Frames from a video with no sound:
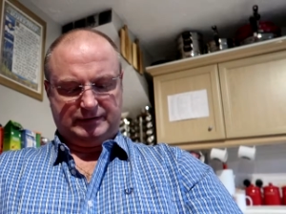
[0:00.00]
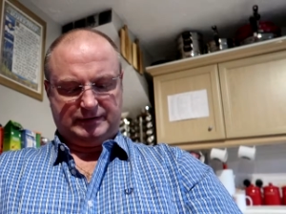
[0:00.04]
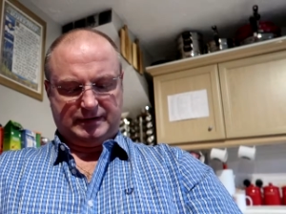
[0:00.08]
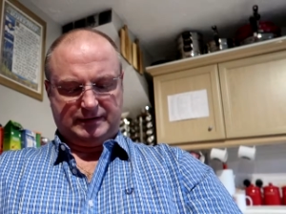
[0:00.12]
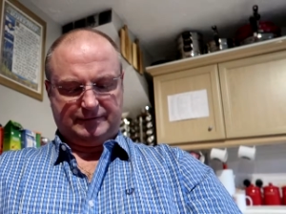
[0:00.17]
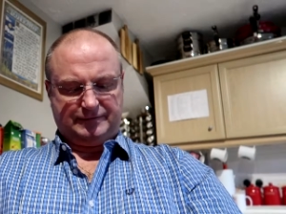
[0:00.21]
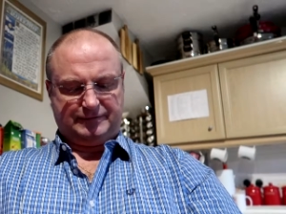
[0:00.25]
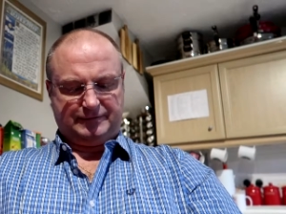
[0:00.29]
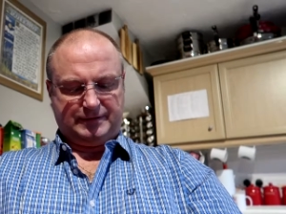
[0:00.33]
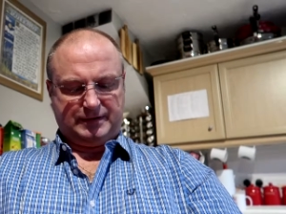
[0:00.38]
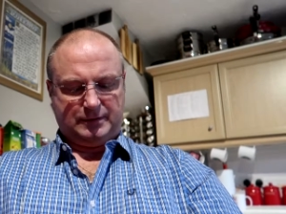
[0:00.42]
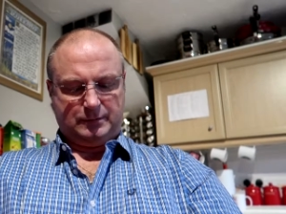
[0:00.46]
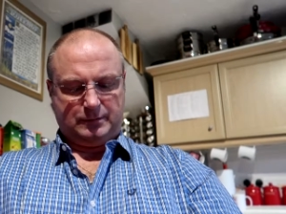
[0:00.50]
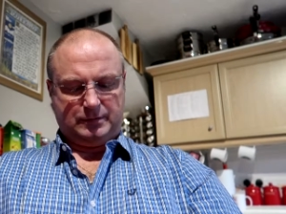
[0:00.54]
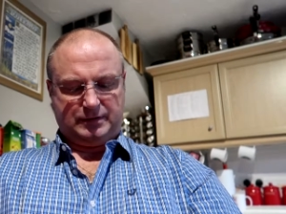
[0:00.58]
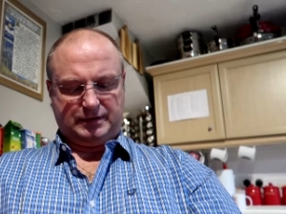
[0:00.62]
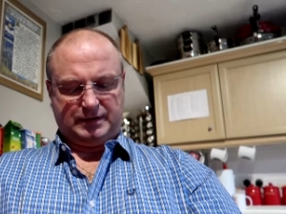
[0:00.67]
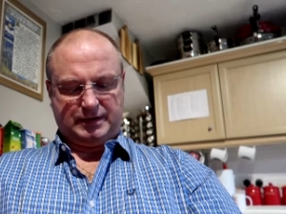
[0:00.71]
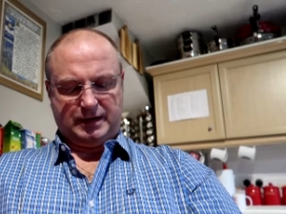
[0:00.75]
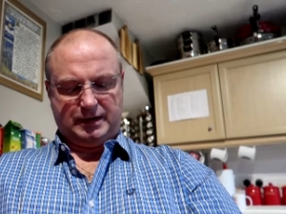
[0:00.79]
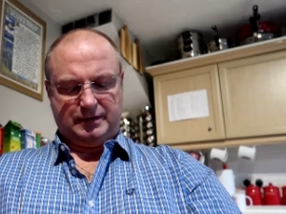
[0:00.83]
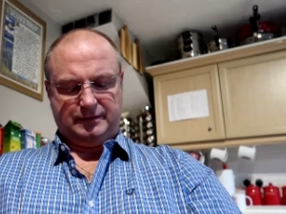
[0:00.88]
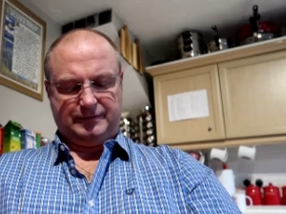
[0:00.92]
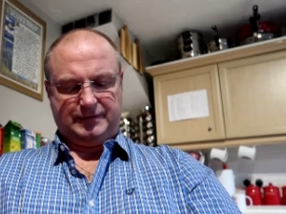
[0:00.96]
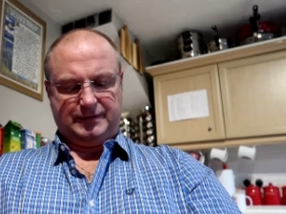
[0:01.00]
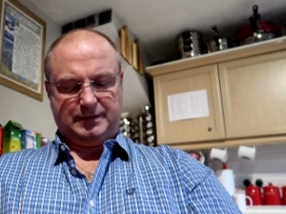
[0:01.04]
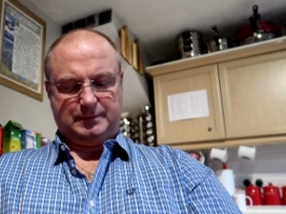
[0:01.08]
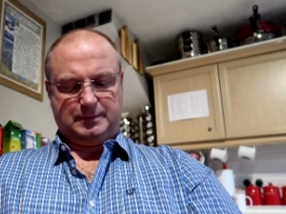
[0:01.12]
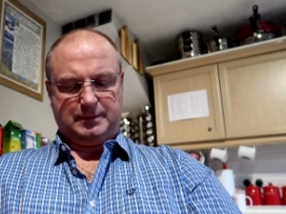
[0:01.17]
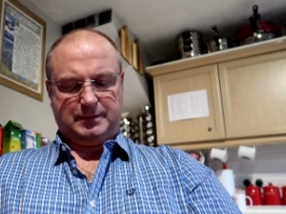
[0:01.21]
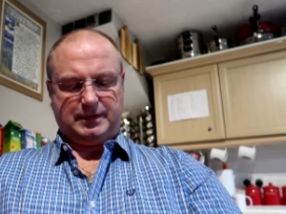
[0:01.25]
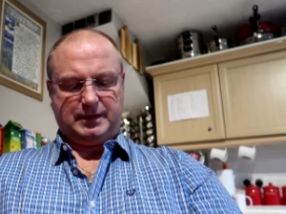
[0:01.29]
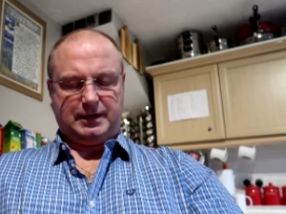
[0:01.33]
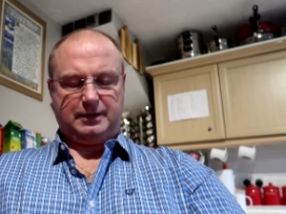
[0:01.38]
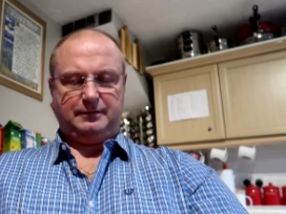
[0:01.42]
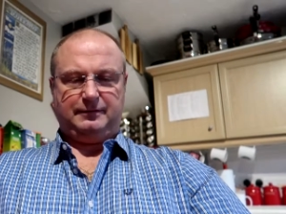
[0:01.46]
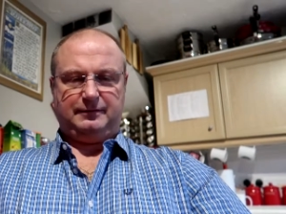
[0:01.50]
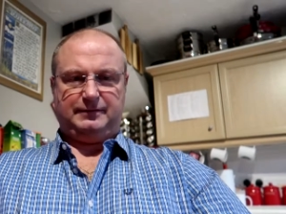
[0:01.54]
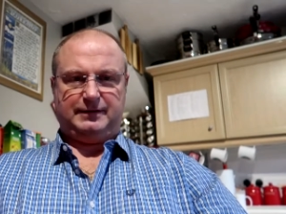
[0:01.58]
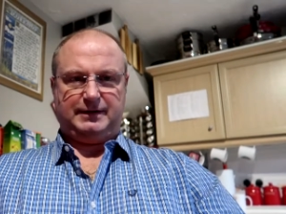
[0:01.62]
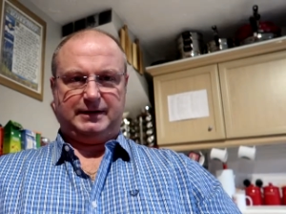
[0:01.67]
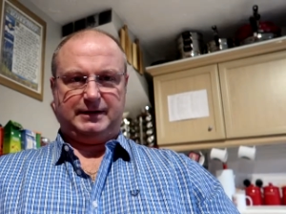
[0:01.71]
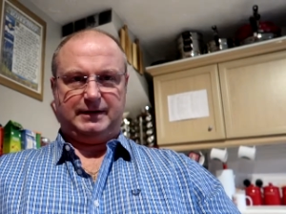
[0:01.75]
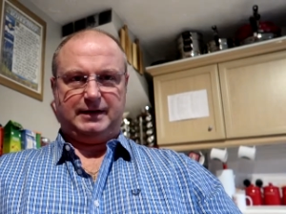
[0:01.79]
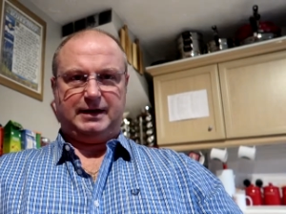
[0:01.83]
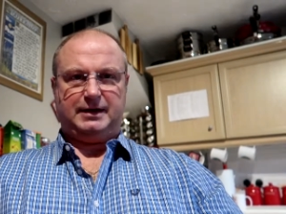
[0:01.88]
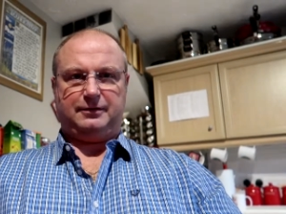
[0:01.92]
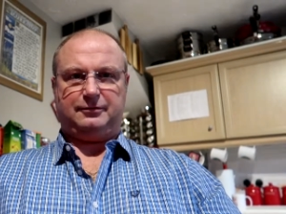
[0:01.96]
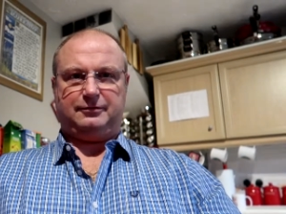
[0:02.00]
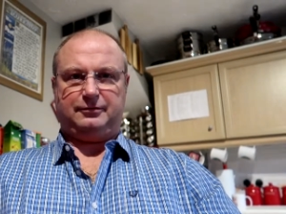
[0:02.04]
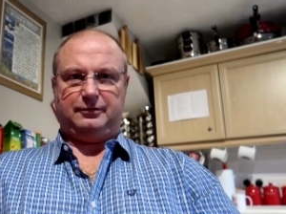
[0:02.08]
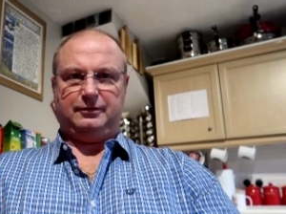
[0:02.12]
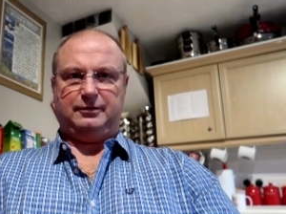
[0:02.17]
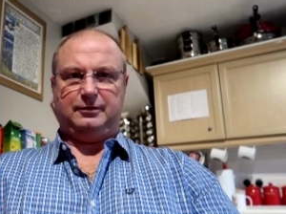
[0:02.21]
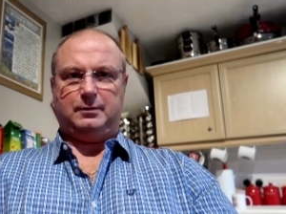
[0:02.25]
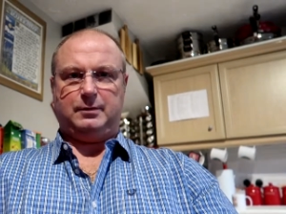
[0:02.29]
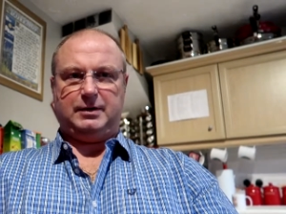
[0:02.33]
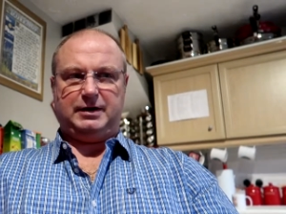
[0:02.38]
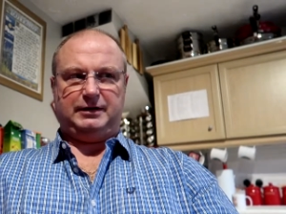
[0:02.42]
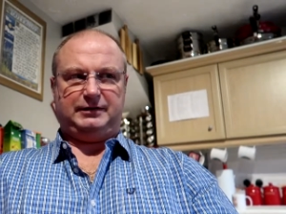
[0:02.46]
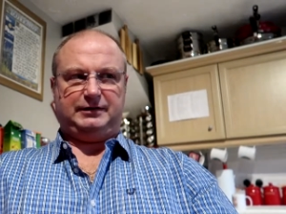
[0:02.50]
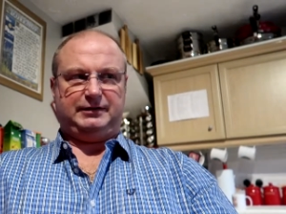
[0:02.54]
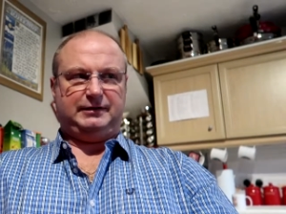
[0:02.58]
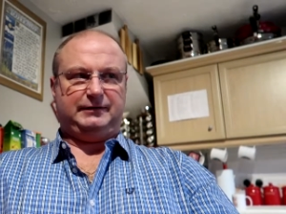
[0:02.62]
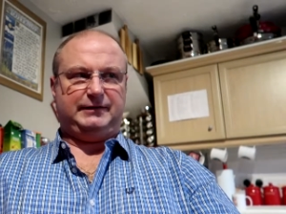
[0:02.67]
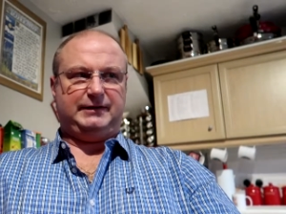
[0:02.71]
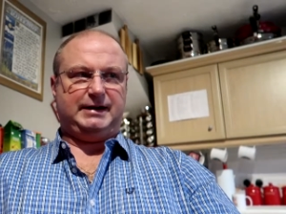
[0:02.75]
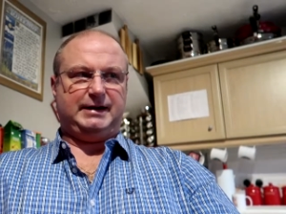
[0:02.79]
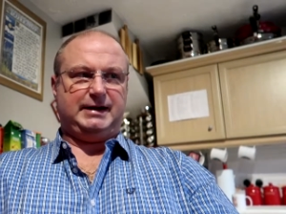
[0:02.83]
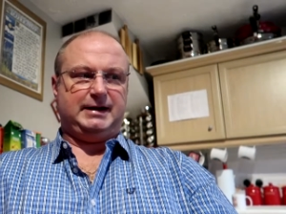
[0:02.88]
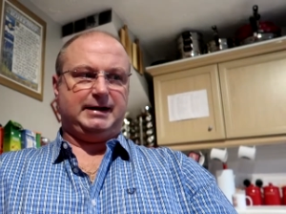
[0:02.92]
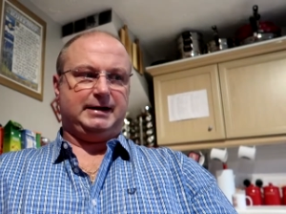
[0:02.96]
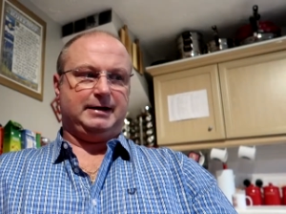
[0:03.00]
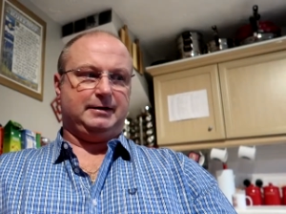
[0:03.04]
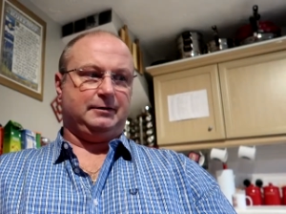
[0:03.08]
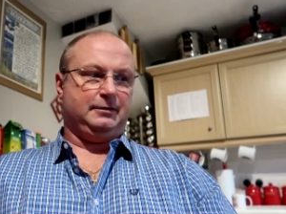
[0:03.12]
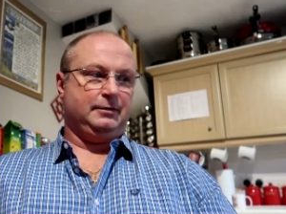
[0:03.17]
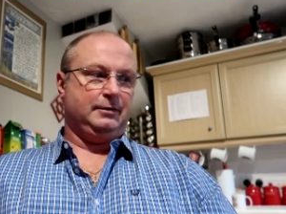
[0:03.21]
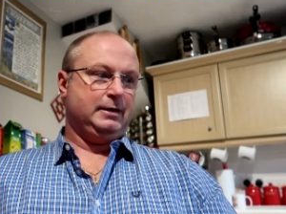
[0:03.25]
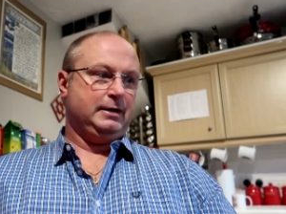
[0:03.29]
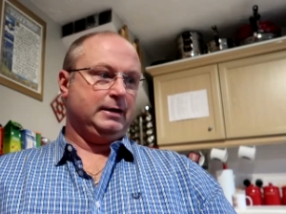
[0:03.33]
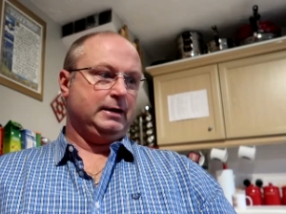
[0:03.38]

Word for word: suffering with COVID, but hopefully they're through the worst of it now.